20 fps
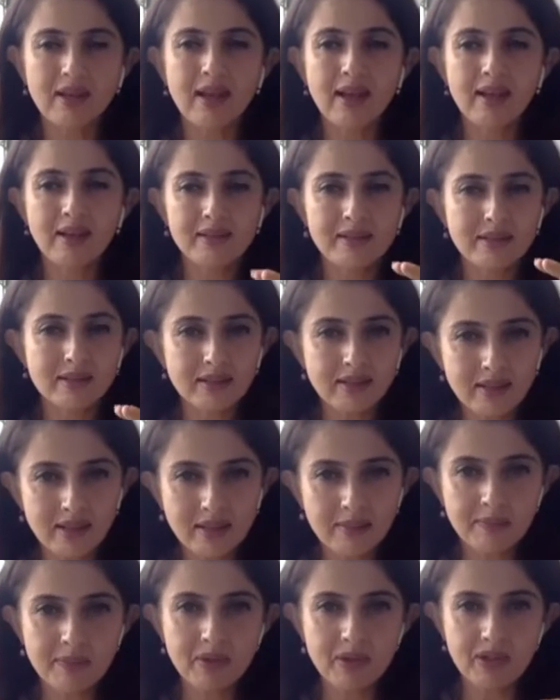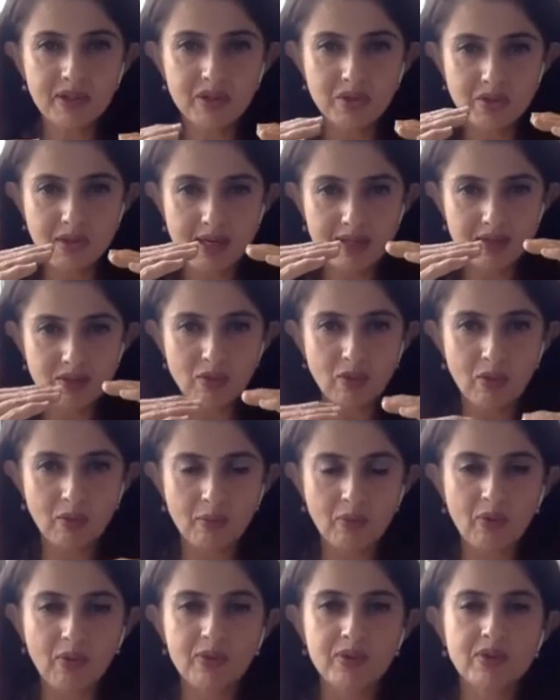and keep your stress
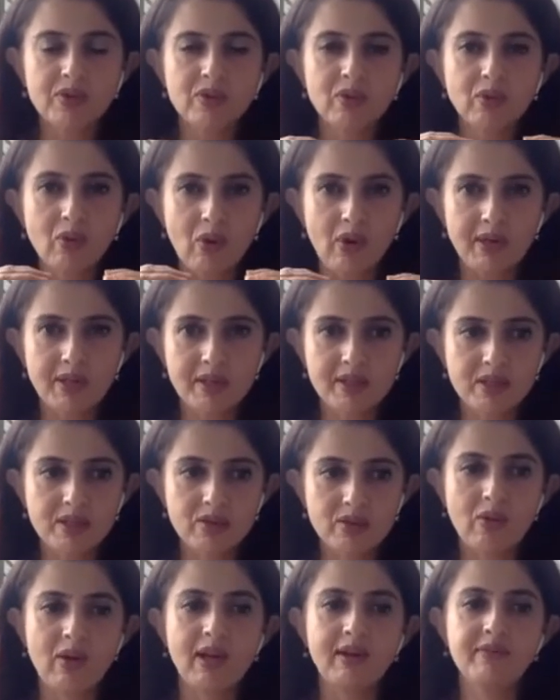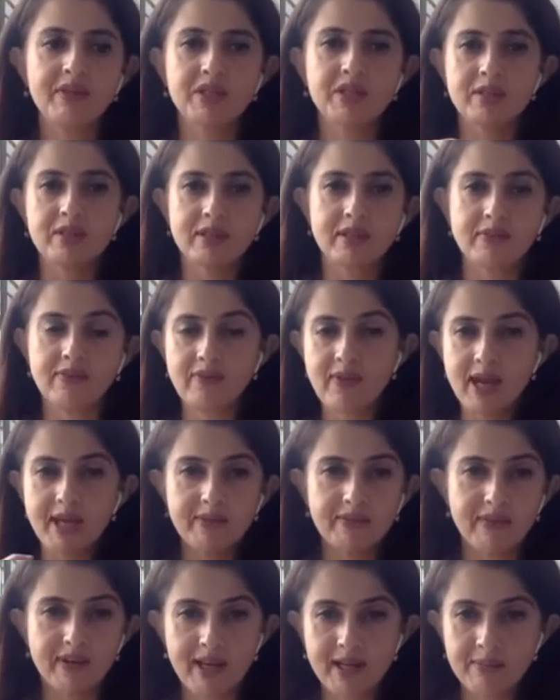hormones, cortisol, which is the
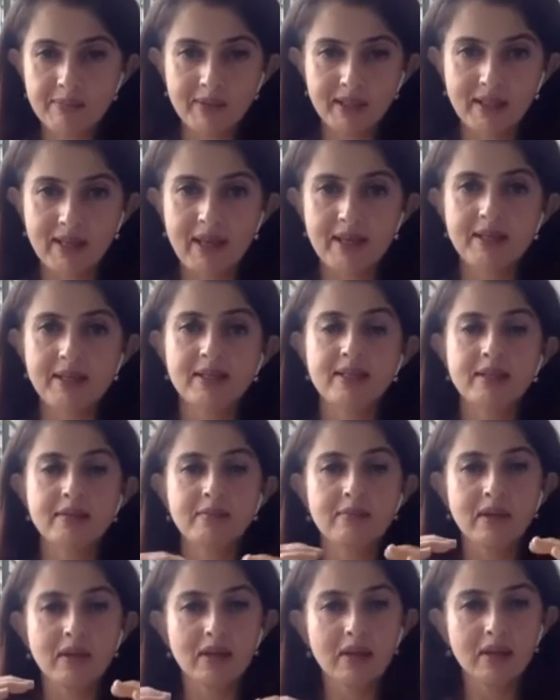fight flight mechanism,